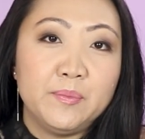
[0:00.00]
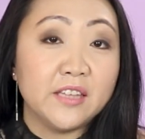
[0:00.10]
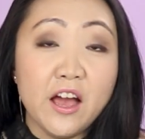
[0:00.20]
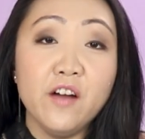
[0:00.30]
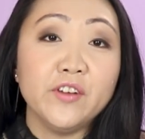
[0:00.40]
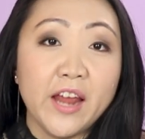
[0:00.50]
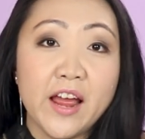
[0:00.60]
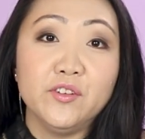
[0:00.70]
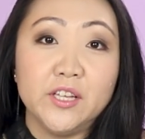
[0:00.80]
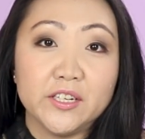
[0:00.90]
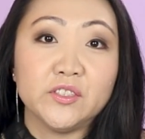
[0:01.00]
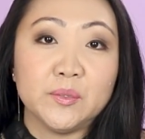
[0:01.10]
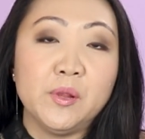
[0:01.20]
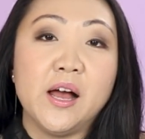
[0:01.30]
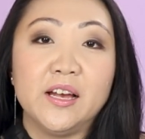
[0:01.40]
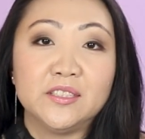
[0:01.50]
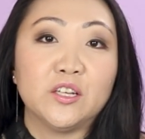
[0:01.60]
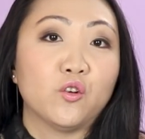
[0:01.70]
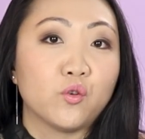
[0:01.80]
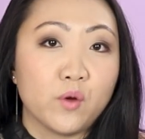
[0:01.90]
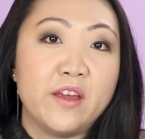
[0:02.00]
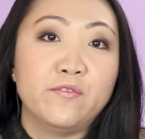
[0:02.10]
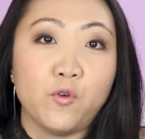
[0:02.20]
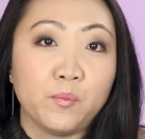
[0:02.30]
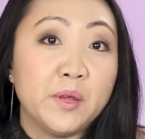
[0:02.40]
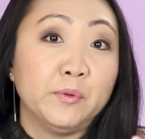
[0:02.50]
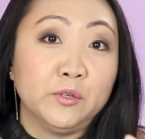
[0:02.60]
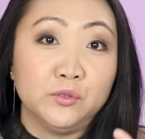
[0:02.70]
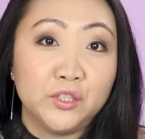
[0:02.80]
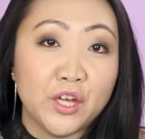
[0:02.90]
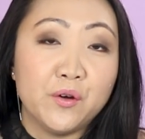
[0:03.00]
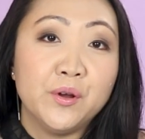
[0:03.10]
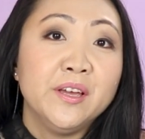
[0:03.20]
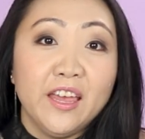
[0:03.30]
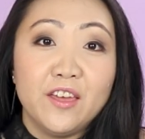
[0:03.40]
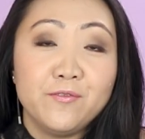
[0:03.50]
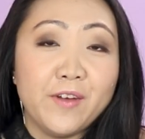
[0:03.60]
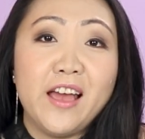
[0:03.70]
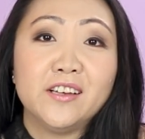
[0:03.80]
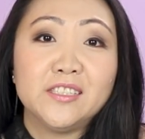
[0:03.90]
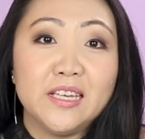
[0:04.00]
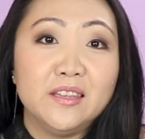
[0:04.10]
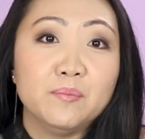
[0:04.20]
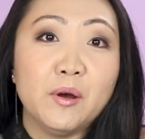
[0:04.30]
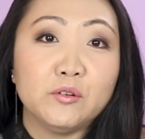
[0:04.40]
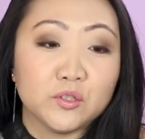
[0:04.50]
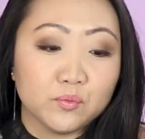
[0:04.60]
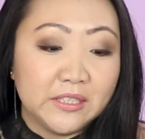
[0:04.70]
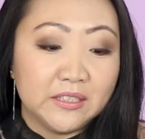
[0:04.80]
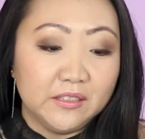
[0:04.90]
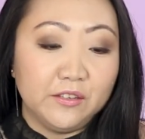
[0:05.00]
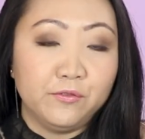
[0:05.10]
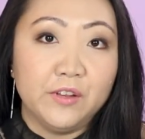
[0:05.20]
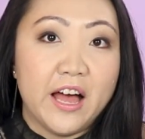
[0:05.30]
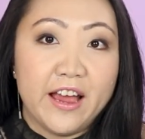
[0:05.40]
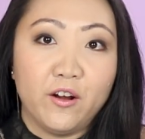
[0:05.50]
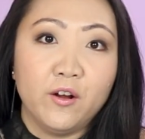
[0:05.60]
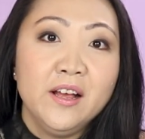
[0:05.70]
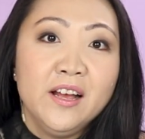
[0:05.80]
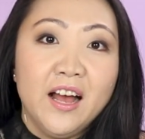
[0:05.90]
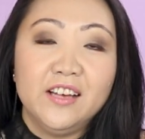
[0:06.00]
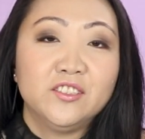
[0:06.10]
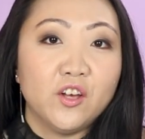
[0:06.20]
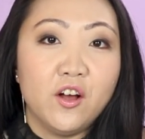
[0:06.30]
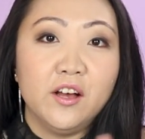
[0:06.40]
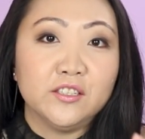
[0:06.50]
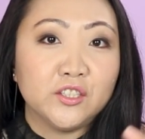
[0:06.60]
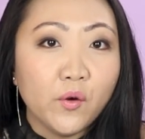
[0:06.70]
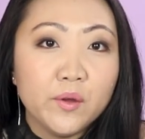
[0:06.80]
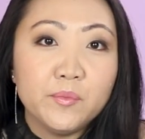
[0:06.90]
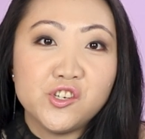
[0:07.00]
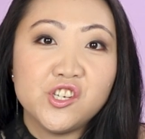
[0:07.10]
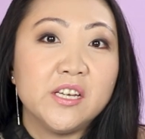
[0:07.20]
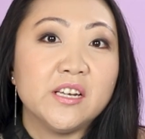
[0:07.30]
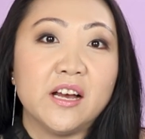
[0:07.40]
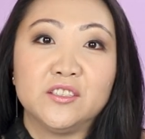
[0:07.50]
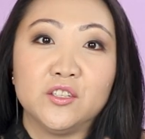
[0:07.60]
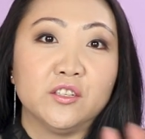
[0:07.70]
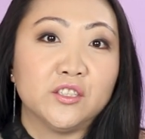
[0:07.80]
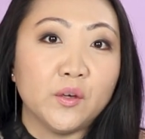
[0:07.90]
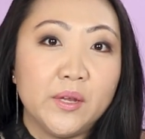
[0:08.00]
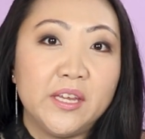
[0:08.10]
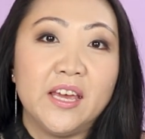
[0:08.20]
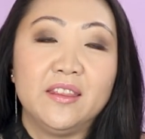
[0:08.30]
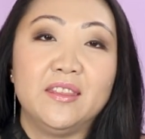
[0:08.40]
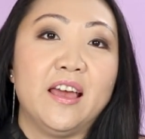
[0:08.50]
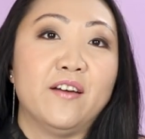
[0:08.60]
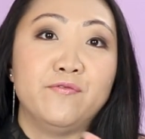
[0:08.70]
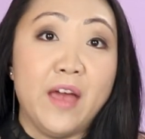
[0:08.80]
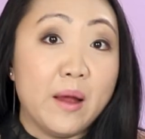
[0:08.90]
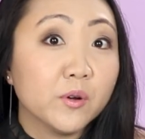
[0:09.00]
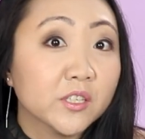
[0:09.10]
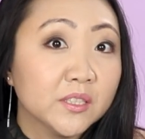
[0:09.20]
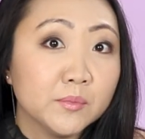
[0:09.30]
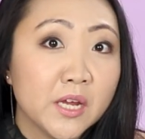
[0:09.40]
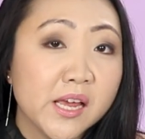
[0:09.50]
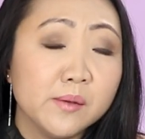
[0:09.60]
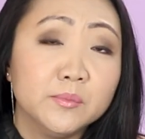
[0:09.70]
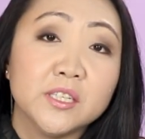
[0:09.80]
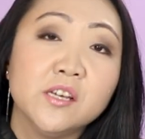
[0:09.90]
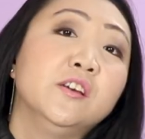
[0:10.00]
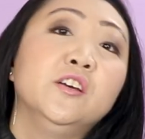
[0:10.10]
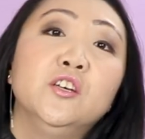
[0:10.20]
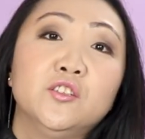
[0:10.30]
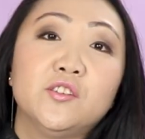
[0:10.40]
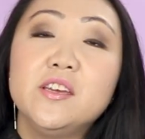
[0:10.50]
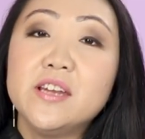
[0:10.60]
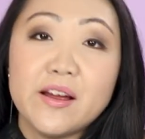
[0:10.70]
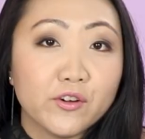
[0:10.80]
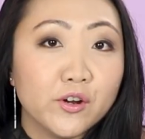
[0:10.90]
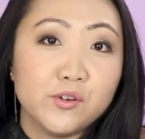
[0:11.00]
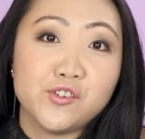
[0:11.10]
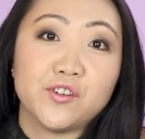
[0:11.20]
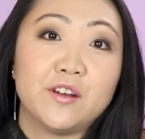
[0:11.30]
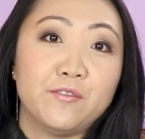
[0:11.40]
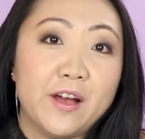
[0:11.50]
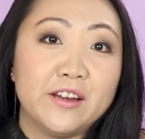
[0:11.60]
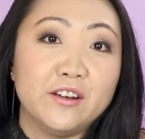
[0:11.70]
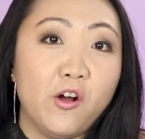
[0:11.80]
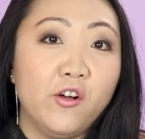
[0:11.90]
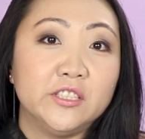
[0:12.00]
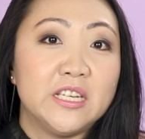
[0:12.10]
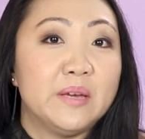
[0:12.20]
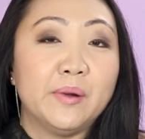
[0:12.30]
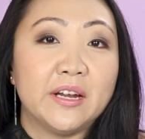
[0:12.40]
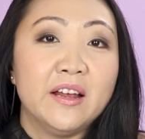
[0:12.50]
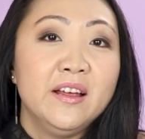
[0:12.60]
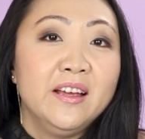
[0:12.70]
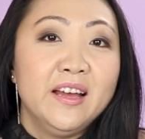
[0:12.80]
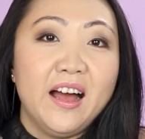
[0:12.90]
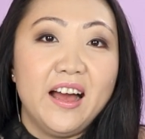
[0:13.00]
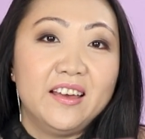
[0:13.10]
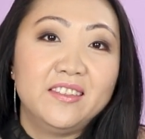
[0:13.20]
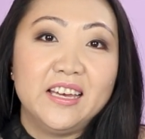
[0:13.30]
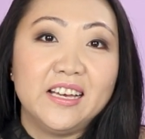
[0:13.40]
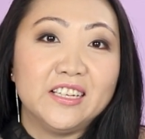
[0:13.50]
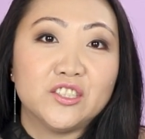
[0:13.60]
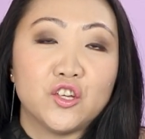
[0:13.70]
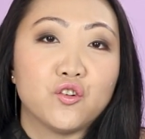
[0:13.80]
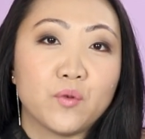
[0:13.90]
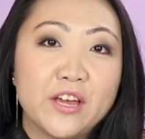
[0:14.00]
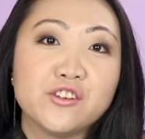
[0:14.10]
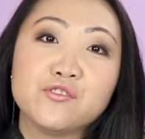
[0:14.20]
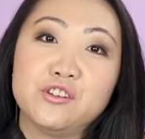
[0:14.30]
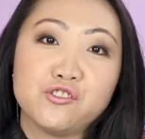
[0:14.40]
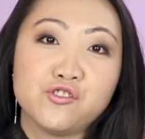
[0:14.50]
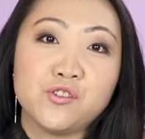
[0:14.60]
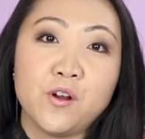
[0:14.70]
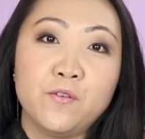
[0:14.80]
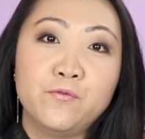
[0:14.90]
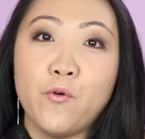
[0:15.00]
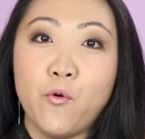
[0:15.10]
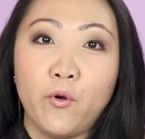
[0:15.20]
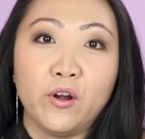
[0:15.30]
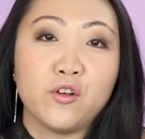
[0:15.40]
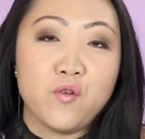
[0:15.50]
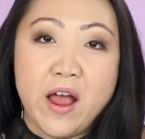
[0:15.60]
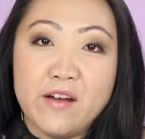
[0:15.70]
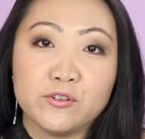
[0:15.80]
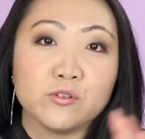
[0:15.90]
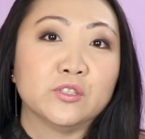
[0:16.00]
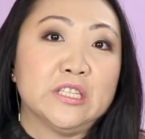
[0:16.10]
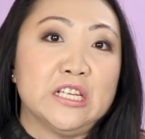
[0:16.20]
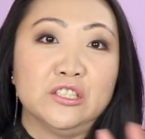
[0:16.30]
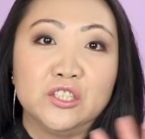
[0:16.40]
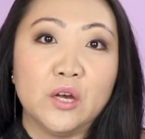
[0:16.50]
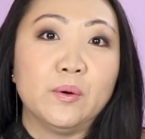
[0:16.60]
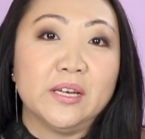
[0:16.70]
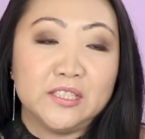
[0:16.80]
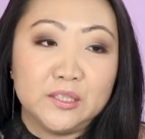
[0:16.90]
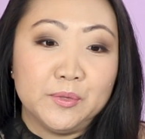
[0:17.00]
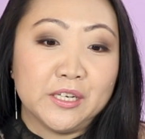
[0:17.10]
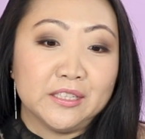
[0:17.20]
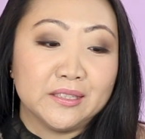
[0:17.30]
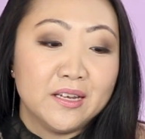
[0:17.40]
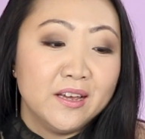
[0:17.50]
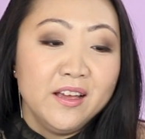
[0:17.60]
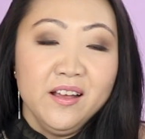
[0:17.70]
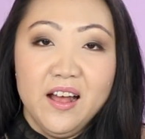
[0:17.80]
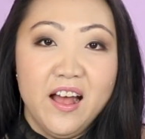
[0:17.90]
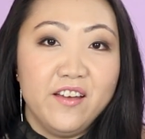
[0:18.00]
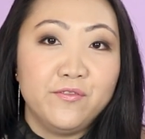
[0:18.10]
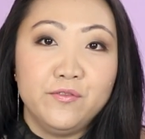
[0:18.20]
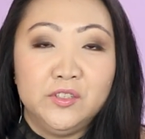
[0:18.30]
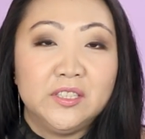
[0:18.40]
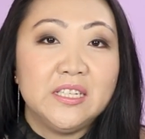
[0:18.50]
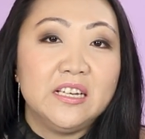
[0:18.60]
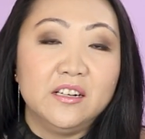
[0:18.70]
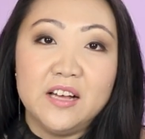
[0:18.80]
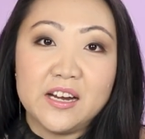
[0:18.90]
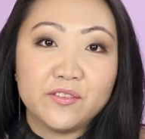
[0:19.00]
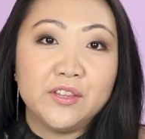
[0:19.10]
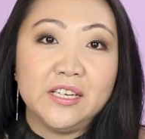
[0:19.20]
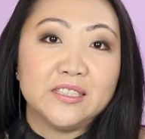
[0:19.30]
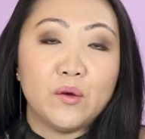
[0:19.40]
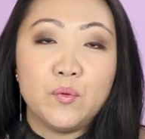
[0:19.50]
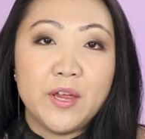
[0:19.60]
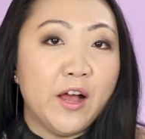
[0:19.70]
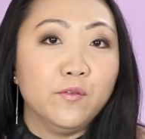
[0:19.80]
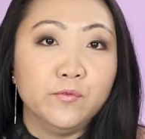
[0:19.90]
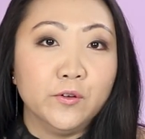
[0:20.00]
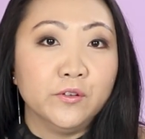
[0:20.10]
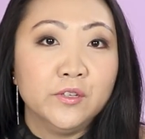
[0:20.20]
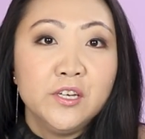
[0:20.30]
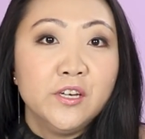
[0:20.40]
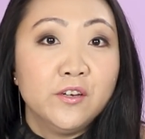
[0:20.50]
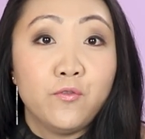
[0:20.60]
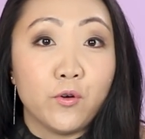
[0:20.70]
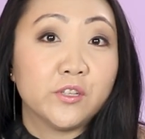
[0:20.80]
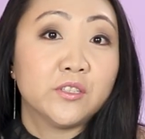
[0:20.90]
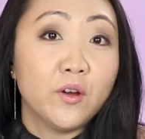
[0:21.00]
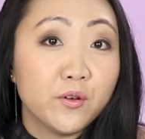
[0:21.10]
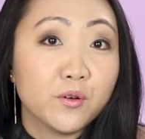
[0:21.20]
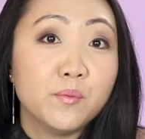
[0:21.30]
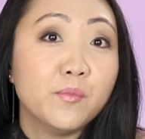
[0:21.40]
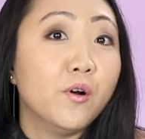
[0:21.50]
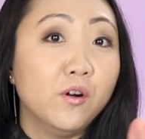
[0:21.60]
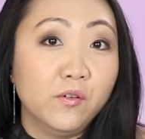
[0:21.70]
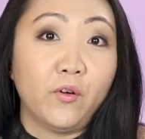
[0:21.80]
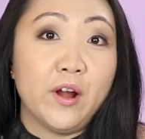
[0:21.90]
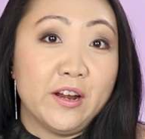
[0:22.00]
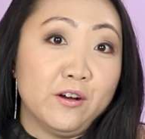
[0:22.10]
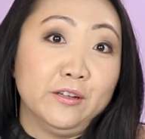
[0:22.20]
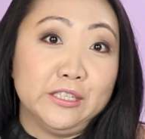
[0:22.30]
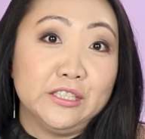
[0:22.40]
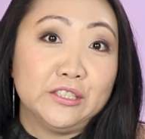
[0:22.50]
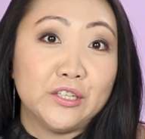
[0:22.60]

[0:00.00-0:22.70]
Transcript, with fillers: They often have a lot of supplies that are great for people who sew. In fact, in the most recently flyer, I saw a sewing machine, I saw a sewing kit. They have fabric sometimes. So you never know what you're gonna find at Aldi, but I think it's a great treasure trove for crafters and sewists because I've seen a lot of things that would be helpful for the sewing room over at Aldi's.